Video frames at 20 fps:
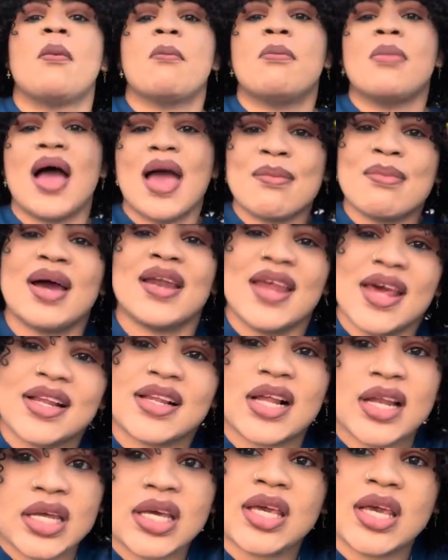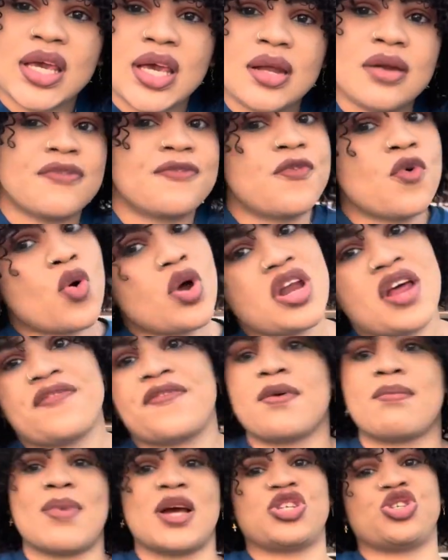My mother clicking phone off
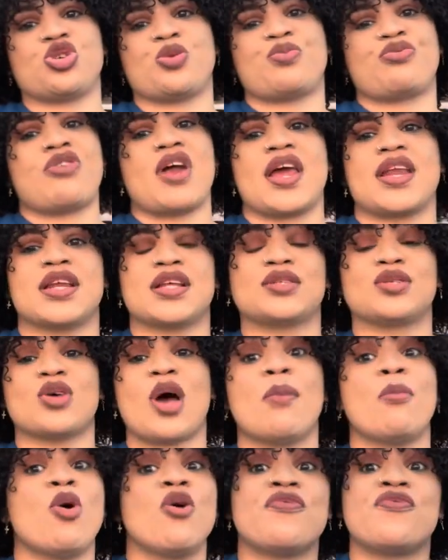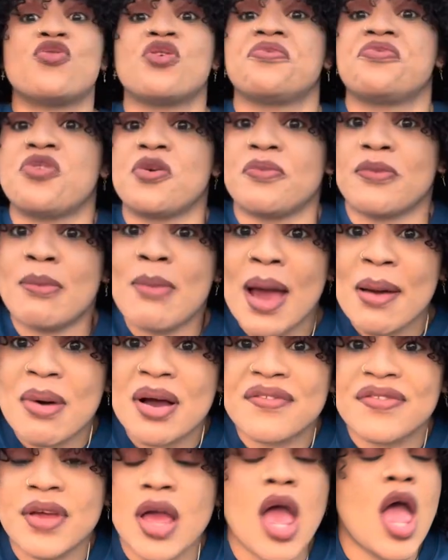in my shop right there. So, about four phones. Me buy
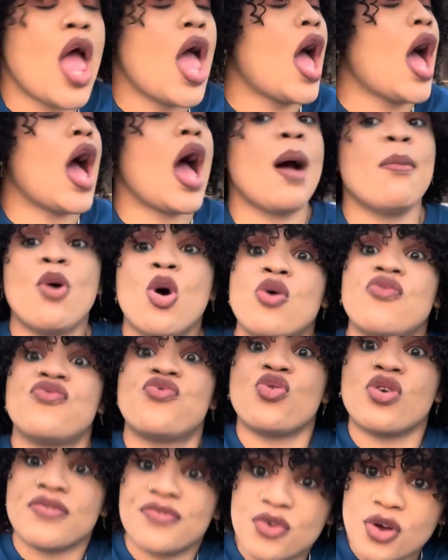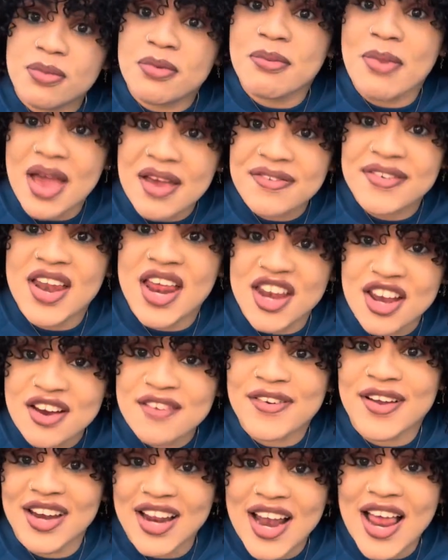back to, about four phones. Me buy for the near
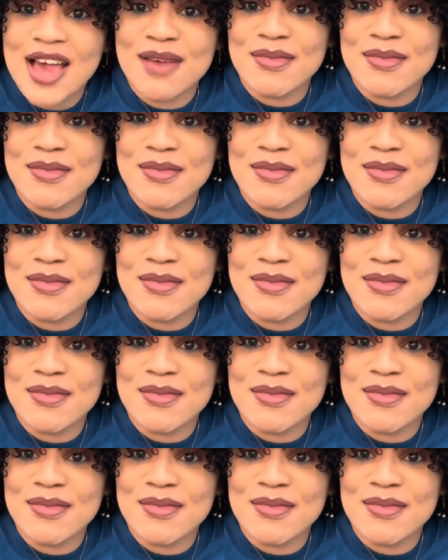final.